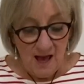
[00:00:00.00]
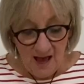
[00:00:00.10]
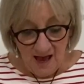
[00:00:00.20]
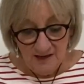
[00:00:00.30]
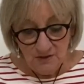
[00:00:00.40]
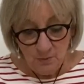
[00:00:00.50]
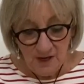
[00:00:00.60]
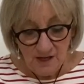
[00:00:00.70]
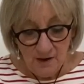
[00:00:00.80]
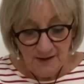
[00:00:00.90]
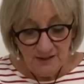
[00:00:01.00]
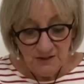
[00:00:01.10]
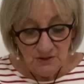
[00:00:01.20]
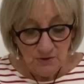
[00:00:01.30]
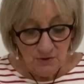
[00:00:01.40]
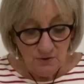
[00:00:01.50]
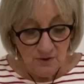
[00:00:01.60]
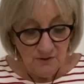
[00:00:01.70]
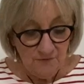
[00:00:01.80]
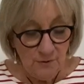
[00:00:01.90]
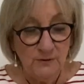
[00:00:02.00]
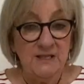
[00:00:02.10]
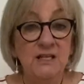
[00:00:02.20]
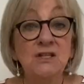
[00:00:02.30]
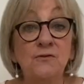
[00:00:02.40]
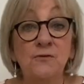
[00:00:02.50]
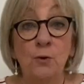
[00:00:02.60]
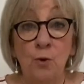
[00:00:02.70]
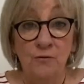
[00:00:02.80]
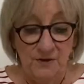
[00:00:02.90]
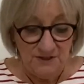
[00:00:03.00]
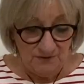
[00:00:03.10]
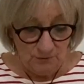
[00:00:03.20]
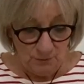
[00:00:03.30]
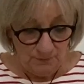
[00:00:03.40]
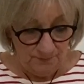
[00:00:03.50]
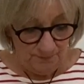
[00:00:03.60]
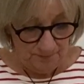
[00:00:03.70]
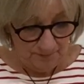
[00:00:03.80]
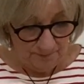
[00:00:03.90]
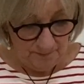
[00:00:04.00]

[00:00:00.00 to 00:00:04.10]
and we're going to fold it into four first of all.